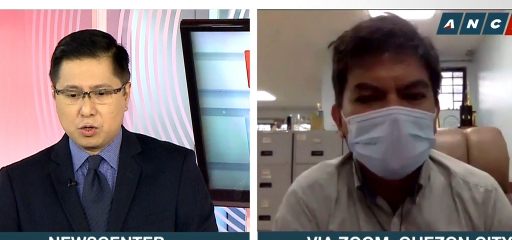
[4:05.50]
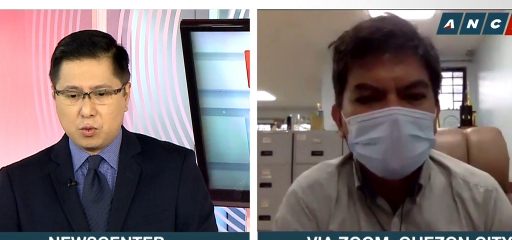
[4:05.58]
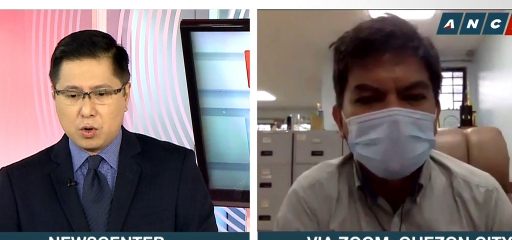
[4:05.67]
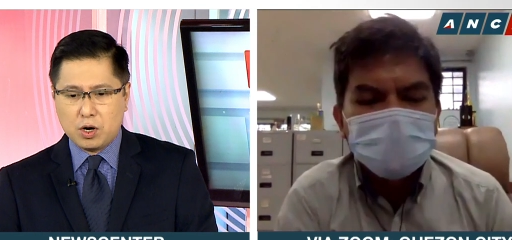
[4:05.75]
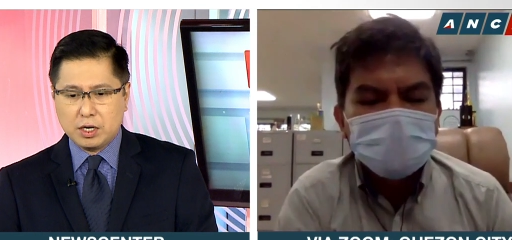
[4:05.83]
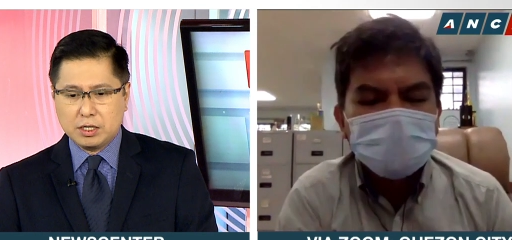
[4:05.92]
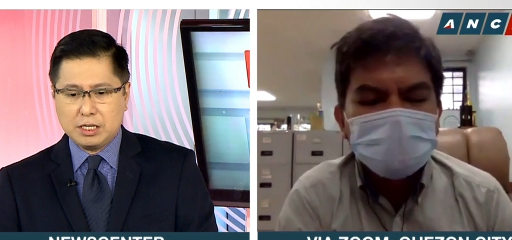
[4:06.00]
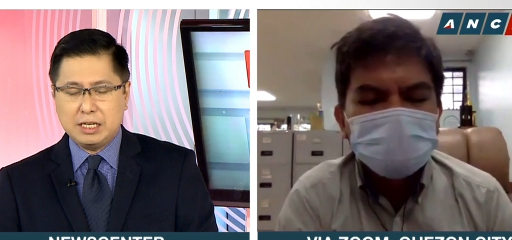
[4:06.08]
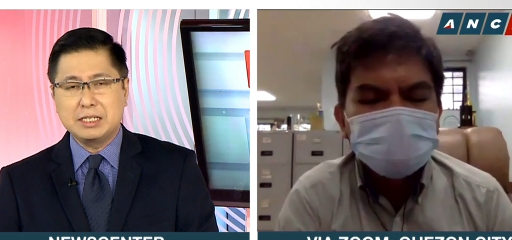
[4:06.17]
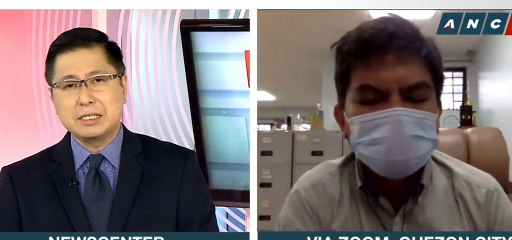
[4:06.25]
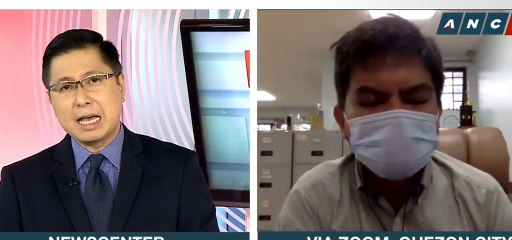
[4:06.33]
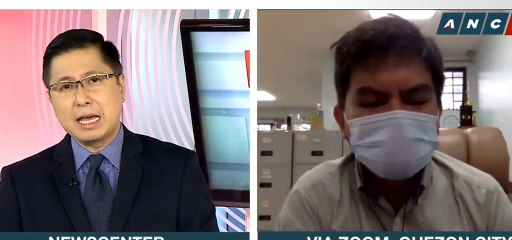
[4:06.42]
Speaker 1: quarantine
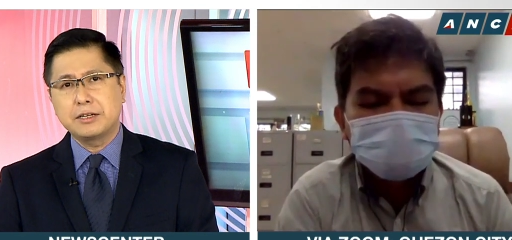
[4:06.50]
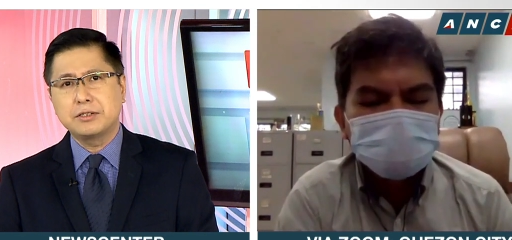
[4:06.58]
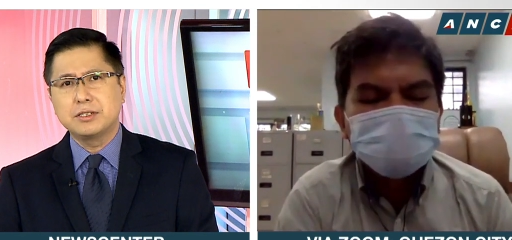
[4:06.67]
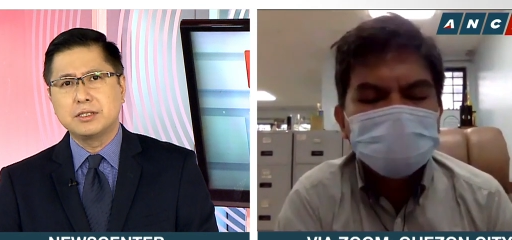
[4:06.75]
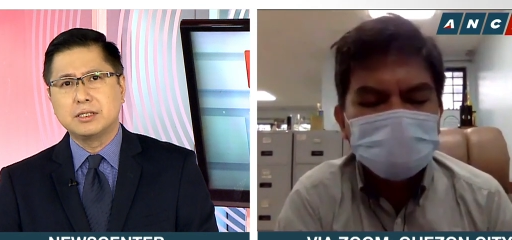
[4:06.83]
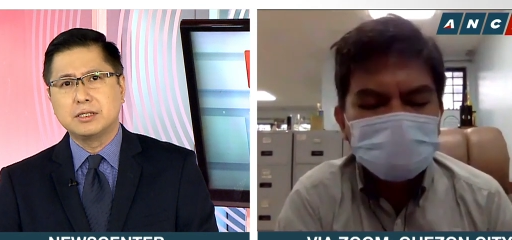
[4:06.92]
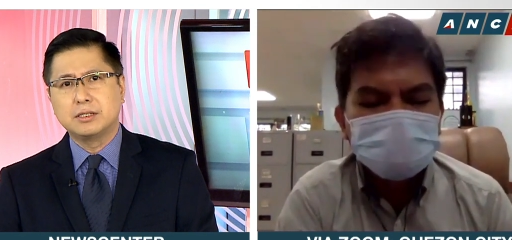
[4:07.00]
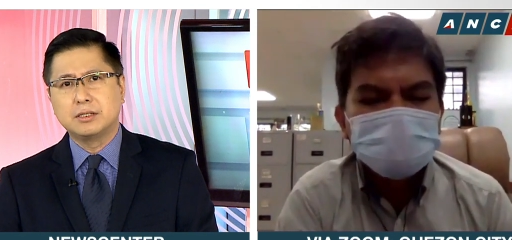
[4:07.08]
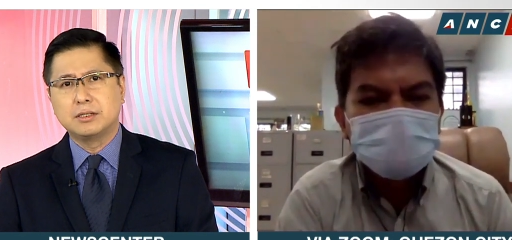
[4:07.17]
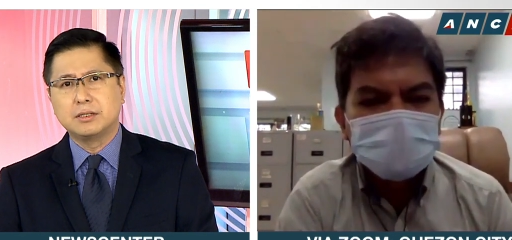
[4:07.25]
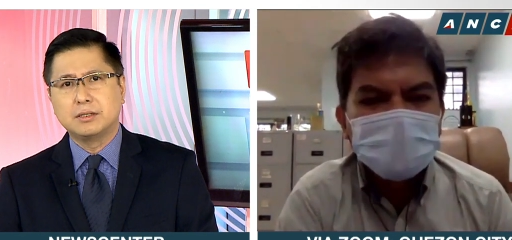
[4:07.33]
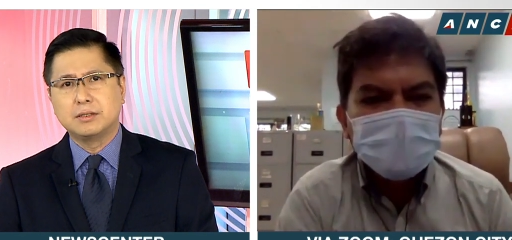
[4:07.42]
status?
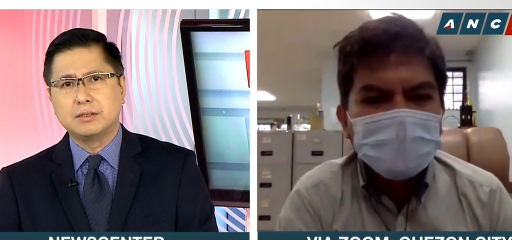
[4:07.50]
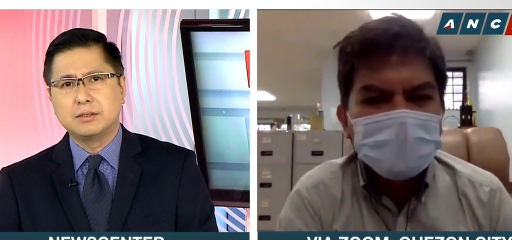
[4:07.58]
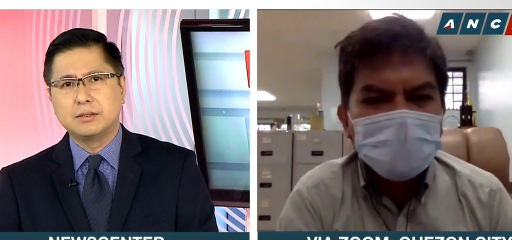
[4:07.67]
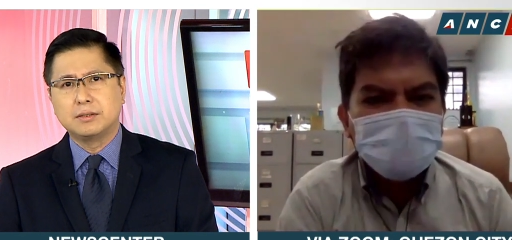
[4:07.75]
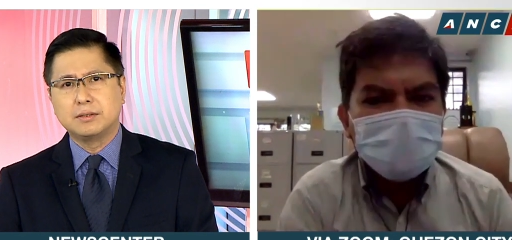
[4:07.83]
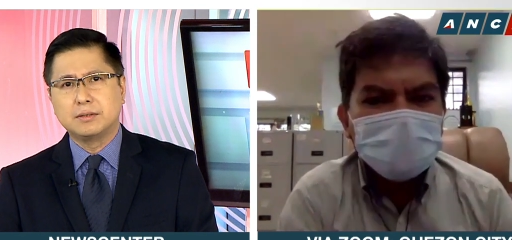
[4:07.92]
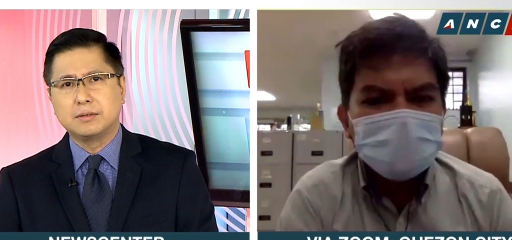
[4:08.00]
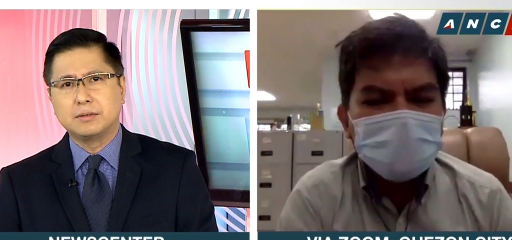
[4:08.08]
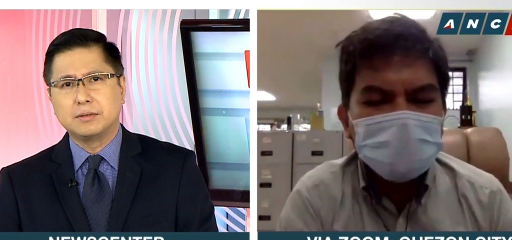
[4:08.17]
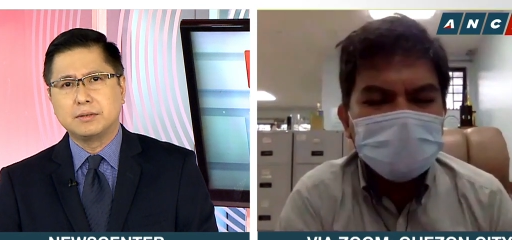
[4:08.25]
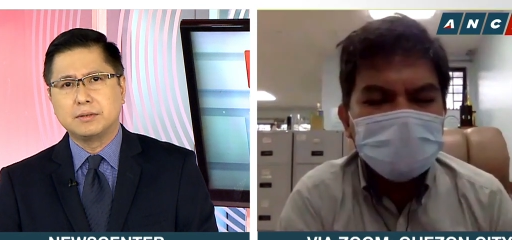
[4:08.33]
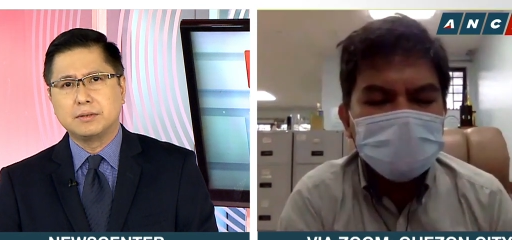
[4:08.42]
Speaker 2: I think uh,
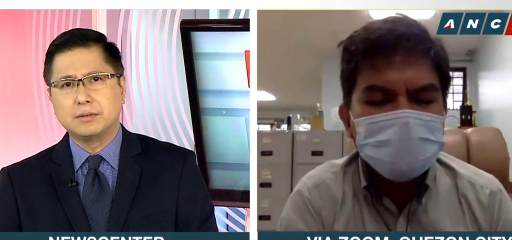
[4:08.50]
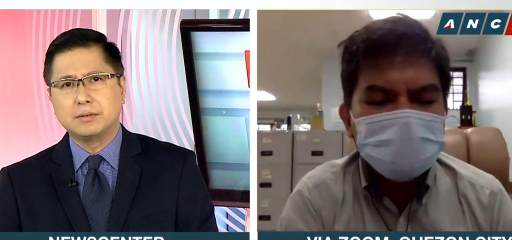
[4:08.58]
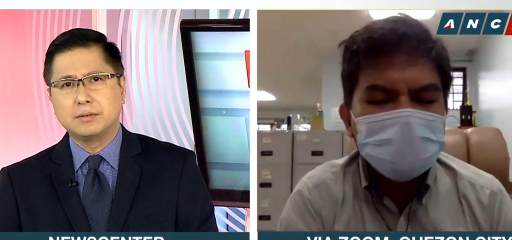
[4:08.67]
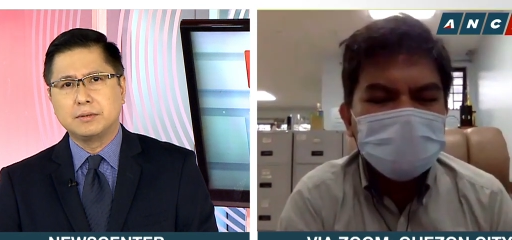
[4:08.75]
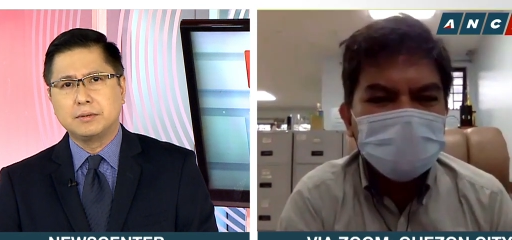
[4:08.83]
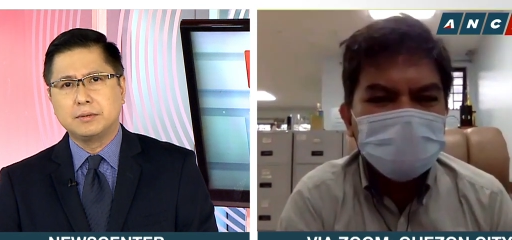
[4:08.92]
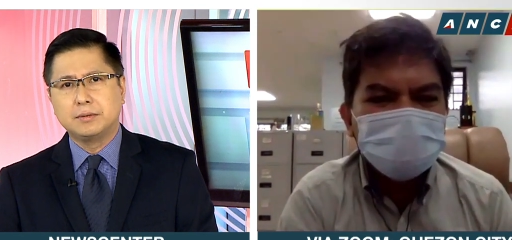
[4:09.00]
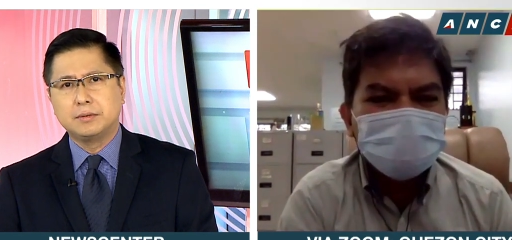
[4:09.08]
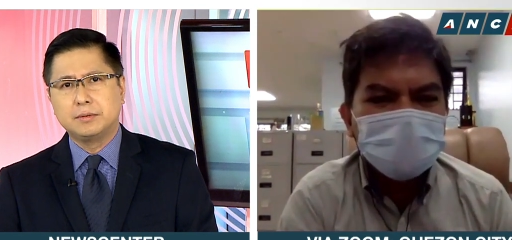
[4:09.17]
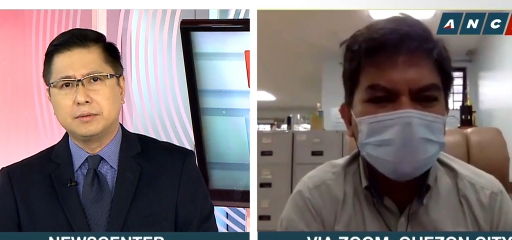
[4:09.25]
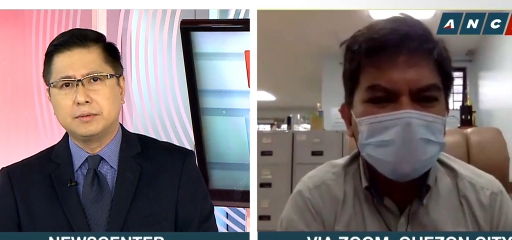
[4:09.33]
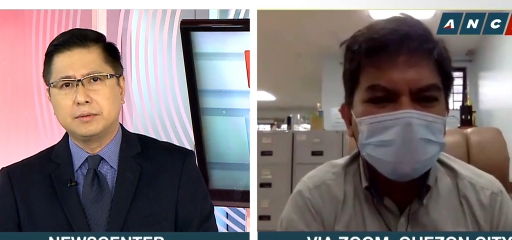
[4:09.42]
G C Q for
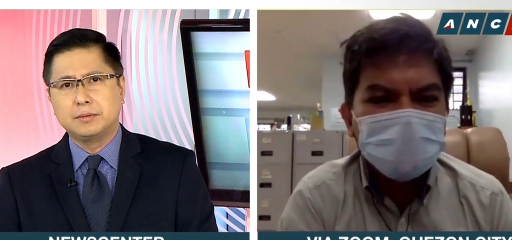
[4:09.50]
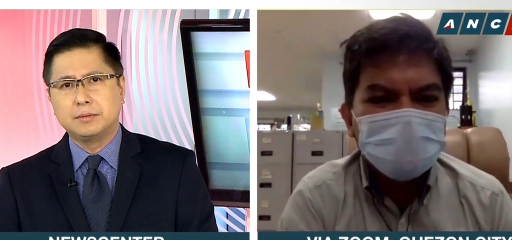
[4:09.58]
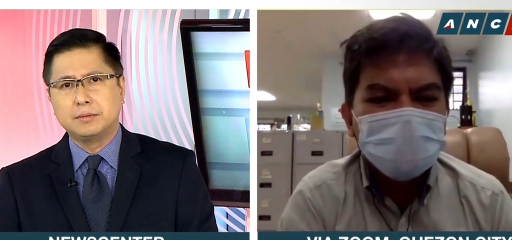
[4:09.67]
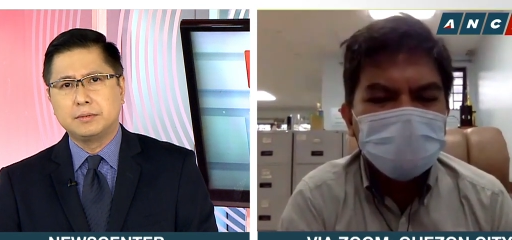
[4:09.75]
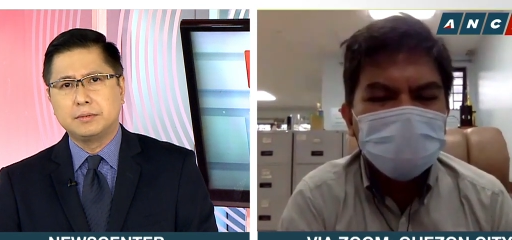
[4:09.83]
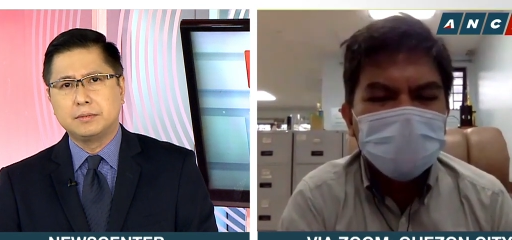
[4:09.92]
now would be